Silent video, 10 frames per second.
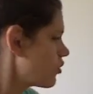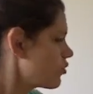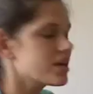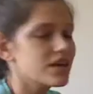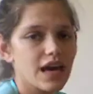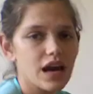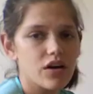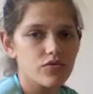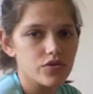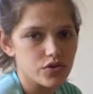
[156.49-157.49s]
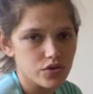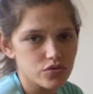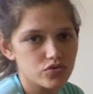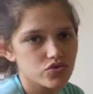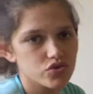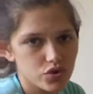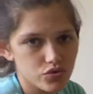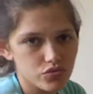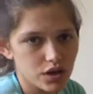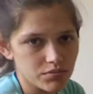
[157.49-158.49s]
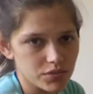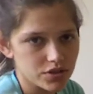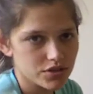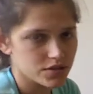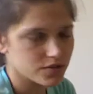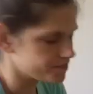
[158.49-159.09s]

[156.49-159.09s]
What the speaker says: we account for those two numbers.